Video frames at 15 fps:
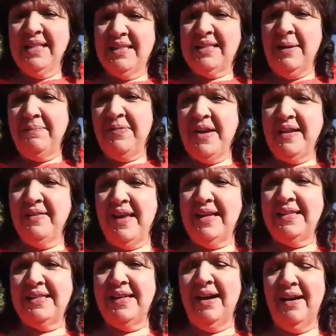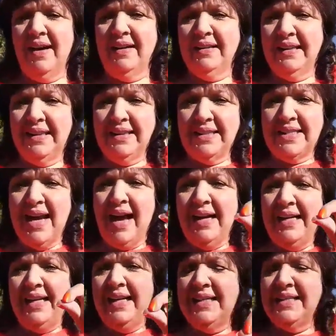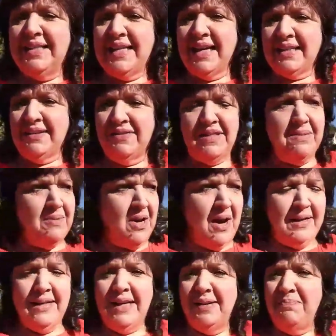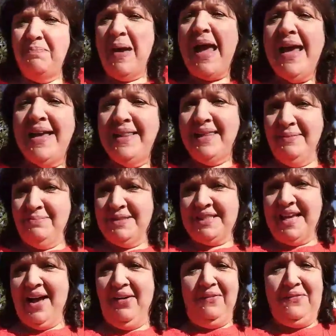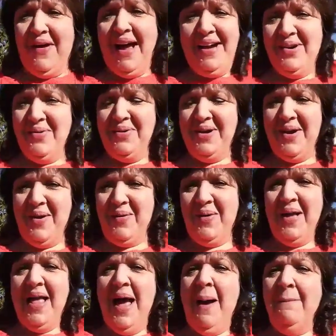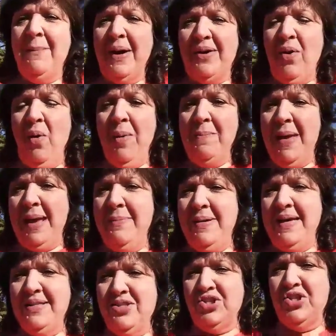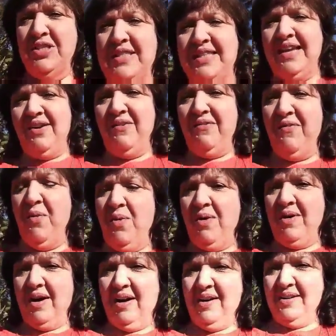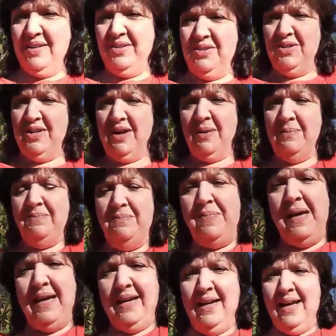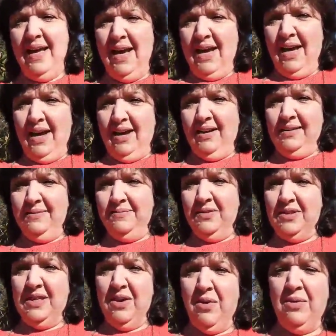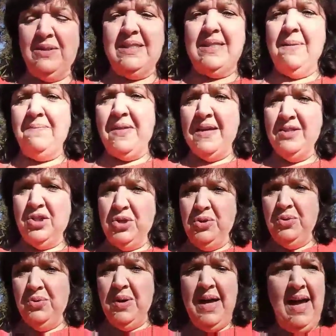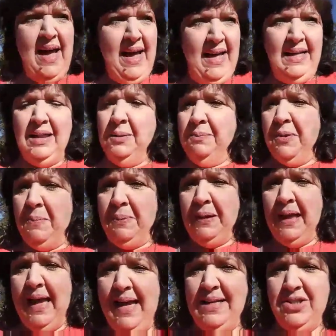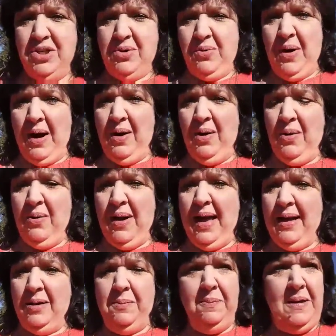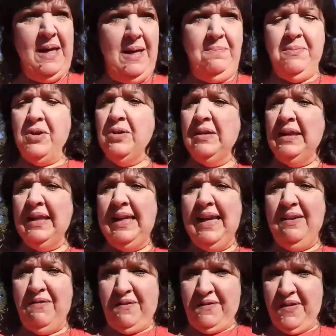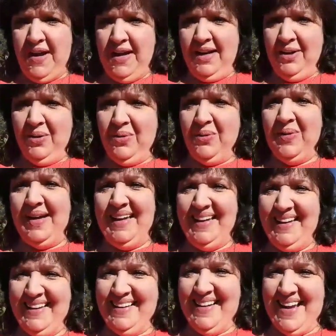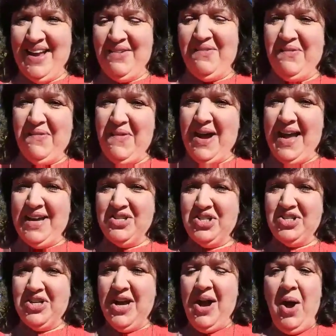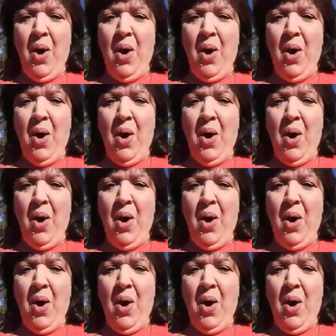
something that uh, a little tiny insect of some kind can bathe himself. I don't know, but or maybe it's just there for uh, uh, being um, something to help the plant grow, help keep the leaf green and fresh.